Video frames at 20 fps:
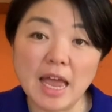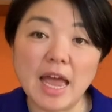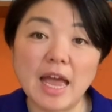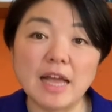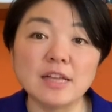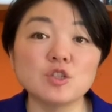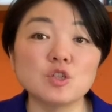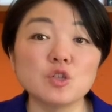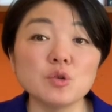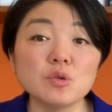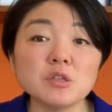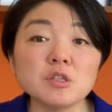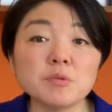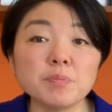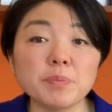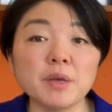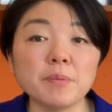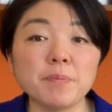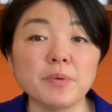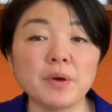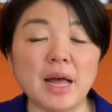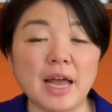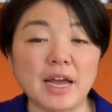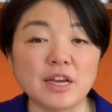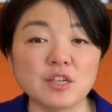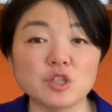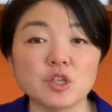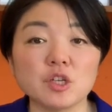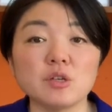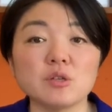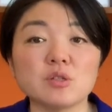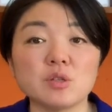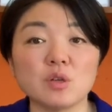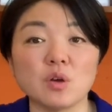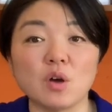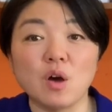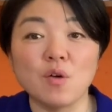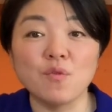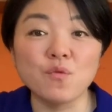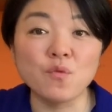And Jewish people actually used
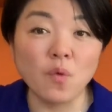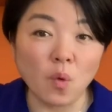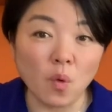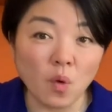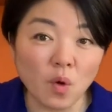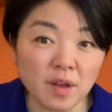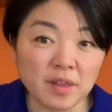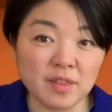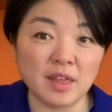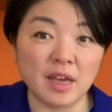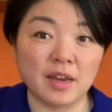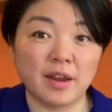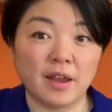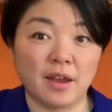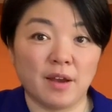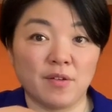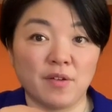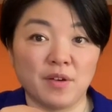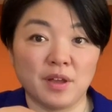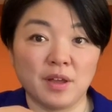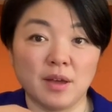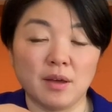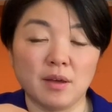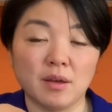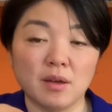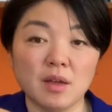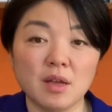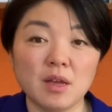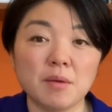to avoid that area